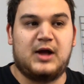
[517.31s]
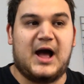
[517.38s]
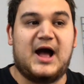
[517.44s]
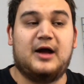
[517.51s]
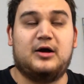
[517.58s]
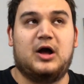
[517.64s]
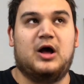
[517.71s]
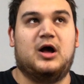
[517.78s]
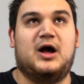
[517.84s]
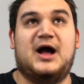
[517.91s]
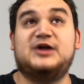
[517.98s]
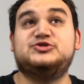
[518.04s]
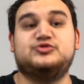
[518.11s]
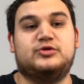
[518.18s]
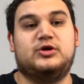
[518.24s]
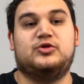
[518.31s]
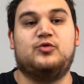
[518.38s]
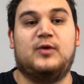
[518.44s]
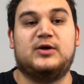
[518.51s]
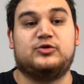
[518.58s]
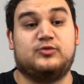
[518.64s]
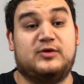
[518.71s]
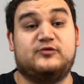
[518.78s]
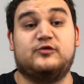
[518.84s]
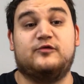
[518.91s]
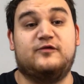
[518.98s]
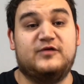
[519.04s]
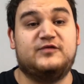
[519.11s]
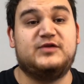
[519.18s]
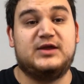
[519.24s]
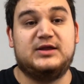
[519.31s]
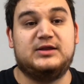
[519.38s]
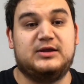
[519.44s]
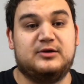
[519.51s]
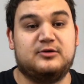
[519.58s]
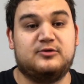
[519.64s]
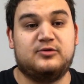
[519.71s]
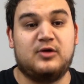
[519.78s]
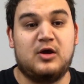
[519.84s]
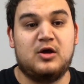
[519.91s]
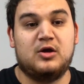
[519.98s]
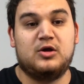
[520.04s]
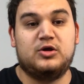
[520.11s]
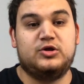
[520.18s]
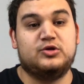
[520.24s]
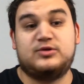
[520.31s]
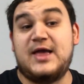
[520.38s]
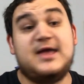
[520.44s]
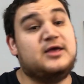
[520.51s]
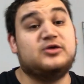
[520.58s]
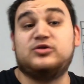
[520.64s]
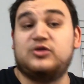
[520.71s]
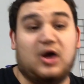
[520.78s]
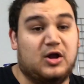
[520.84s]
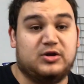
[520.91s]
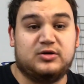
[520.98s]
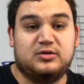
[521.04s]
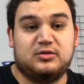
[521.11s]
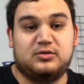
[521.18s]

hydroing it twice, so after 15 years, your tank is done.